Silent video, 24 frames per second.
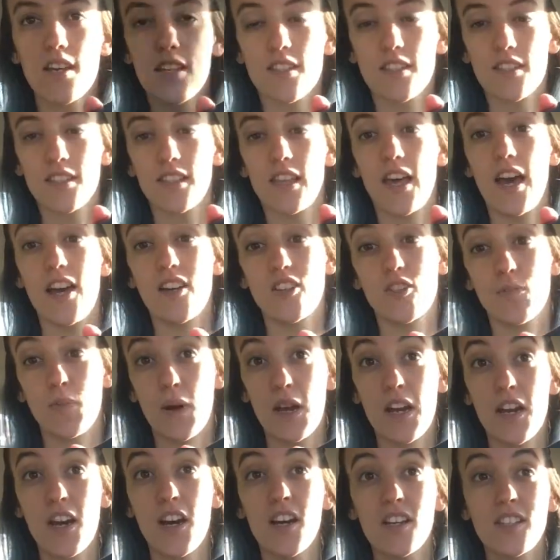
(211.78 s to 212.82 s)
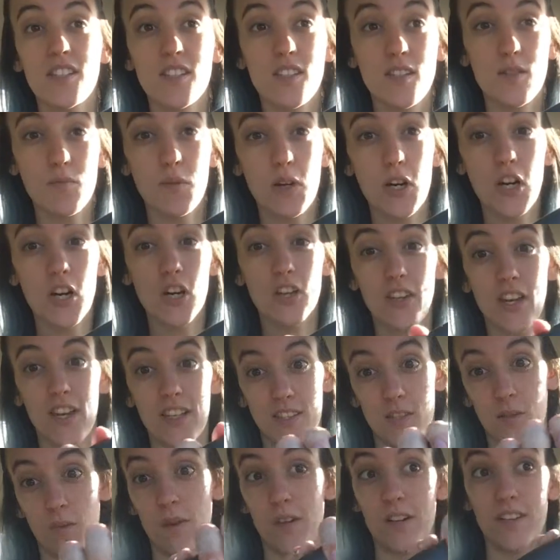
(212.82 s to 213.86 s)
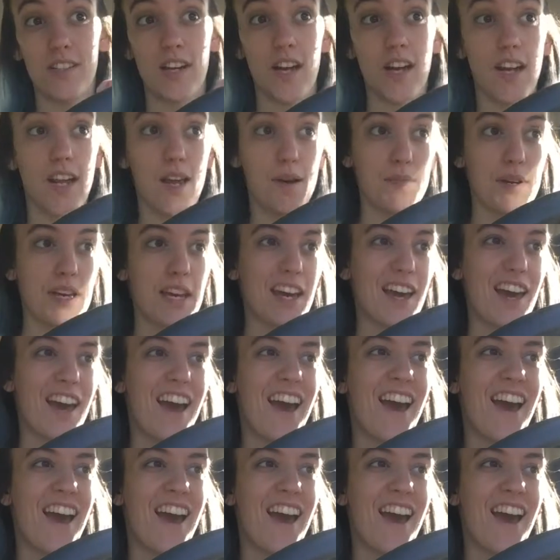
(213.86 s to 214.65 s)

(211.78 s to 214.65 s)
slash my customer, that's a weird dynamic,